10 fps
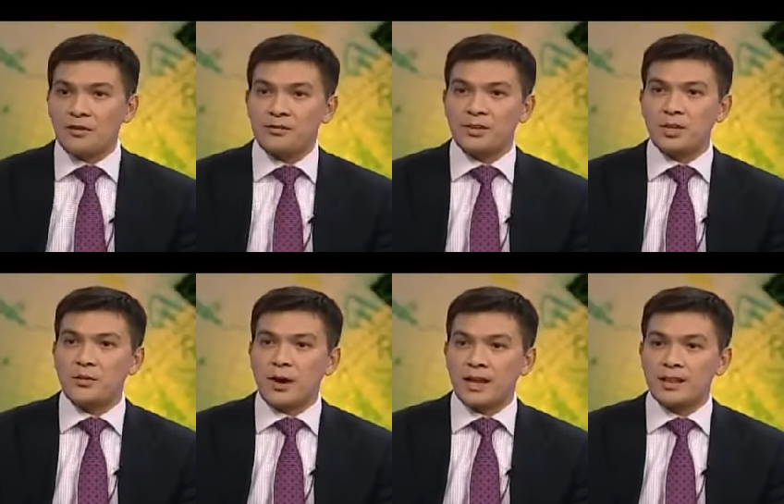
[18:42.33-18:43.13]
a
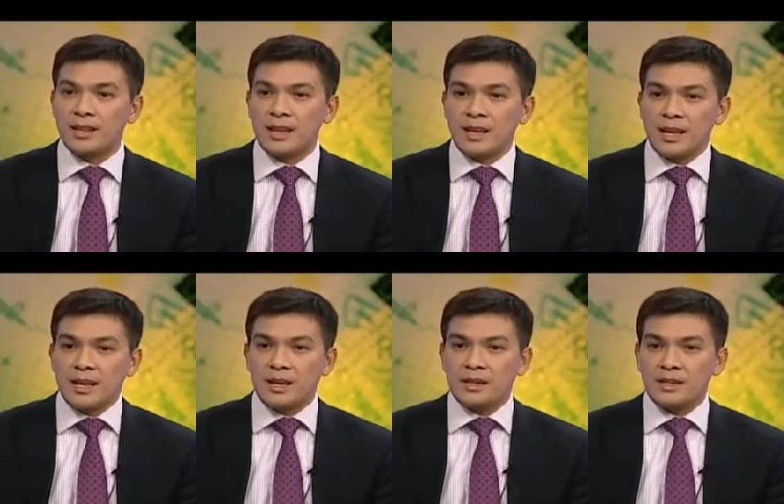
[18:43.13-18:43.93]
VUL,
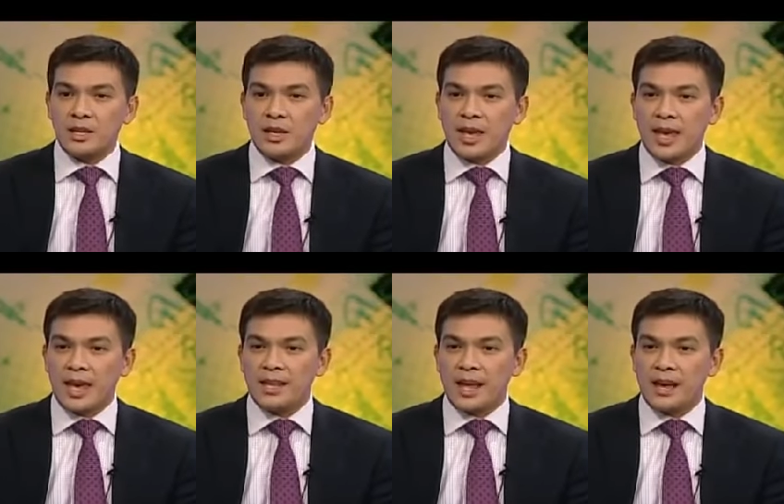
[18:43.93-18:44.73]
you
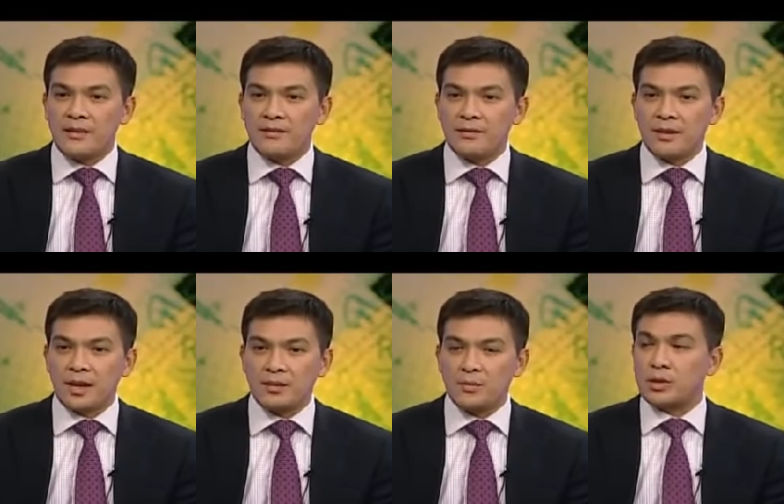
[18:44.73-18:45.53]
can have
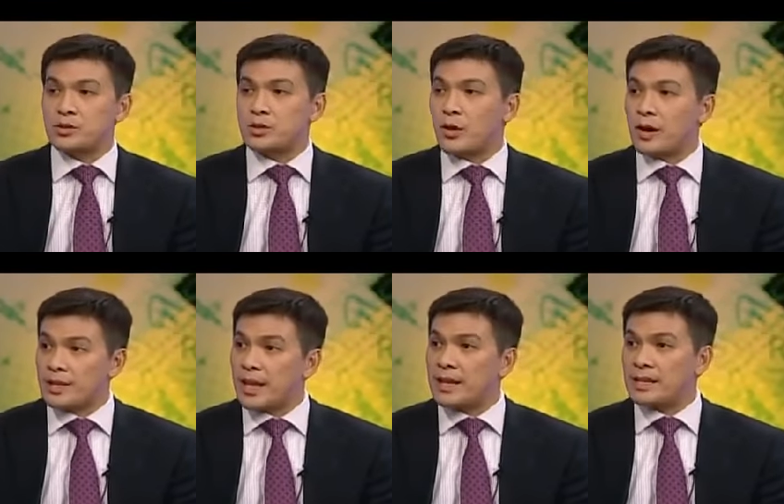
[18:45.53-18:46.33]
and withdraw at
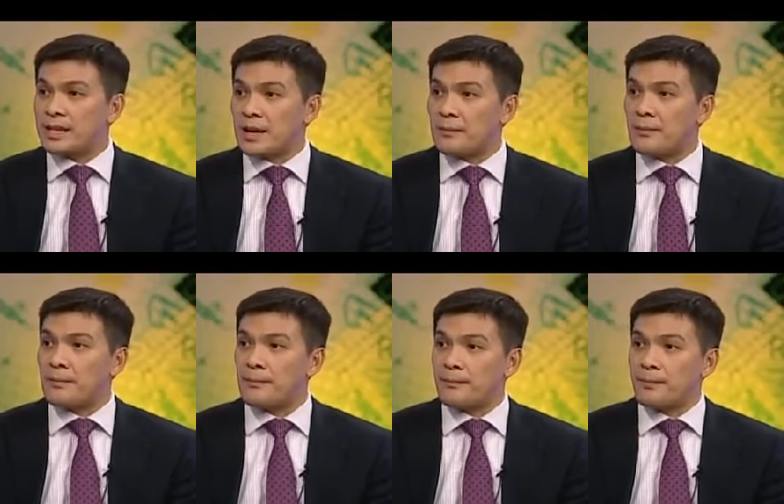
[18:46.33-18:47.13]
any
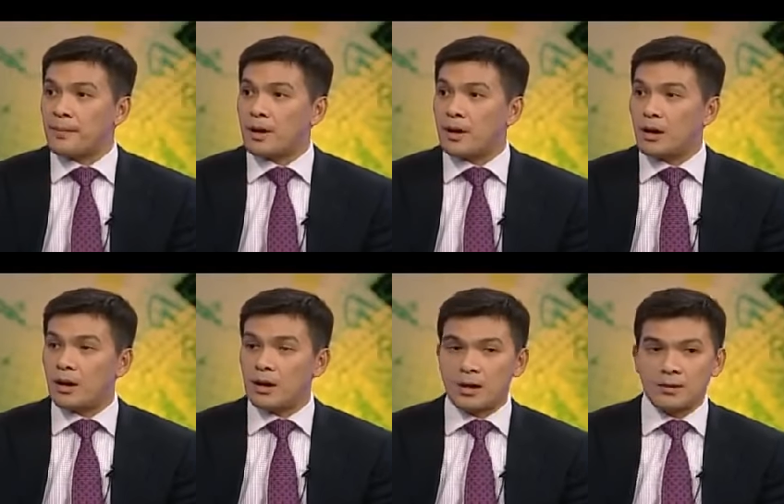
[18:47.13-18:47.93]
time.
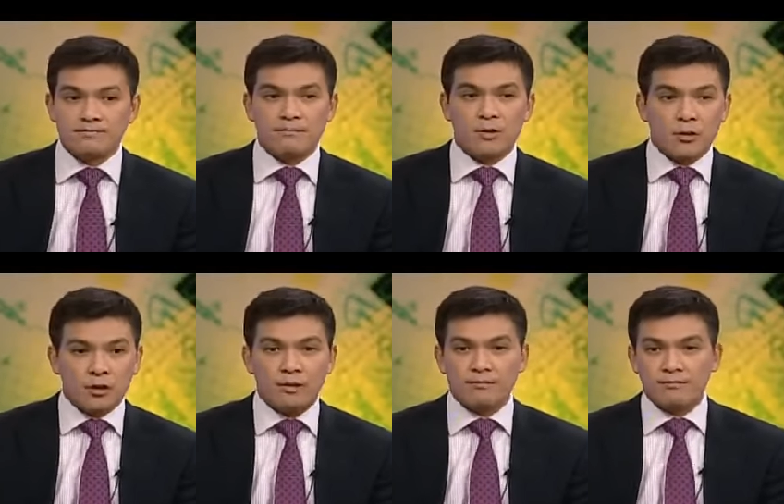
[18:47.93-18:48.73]

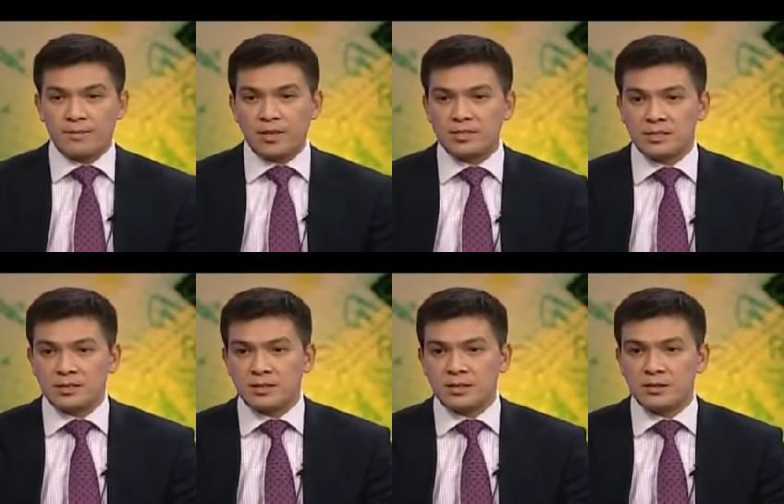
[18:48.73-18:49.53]
Or there's a
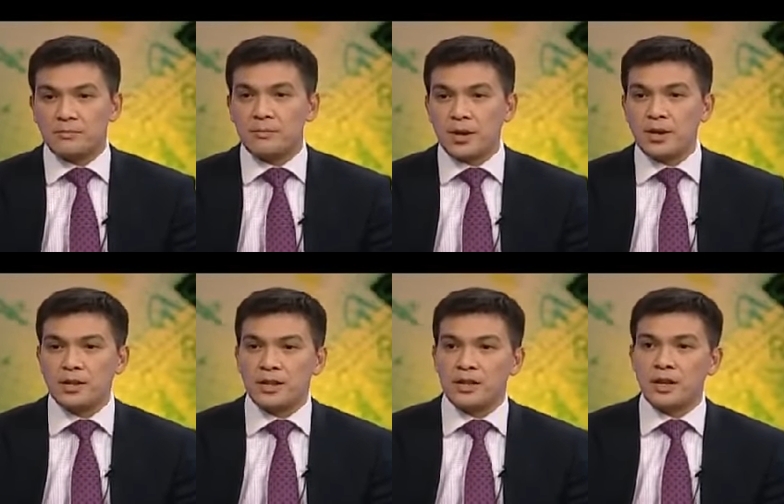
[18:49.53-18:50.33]
certain
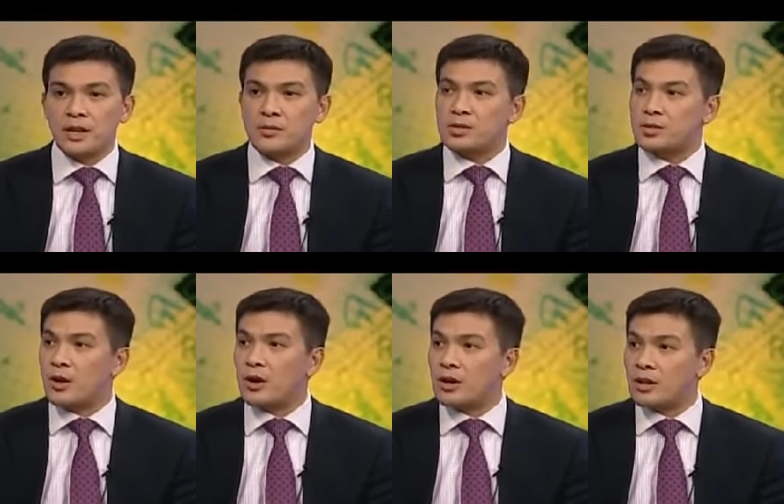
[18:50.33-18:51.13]
period that you can
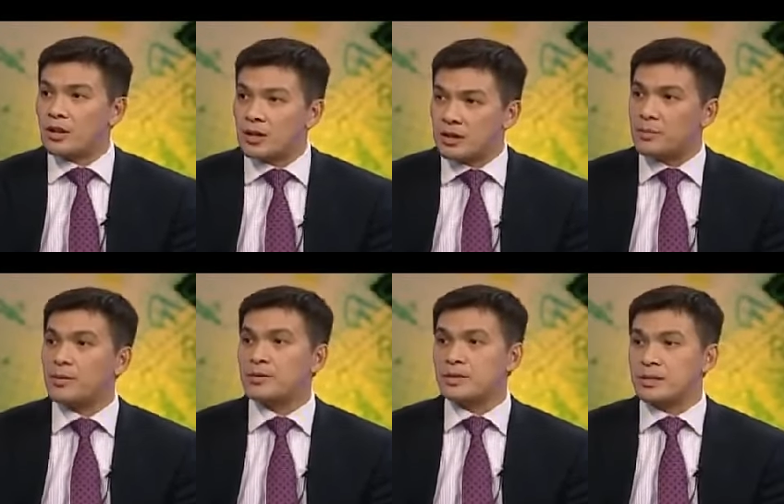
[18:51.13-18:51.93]
withdraw the
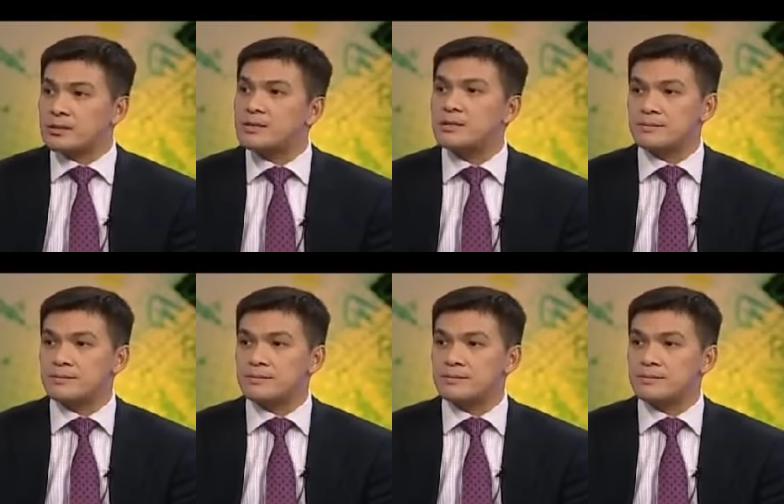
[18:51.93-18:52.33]
proceeds.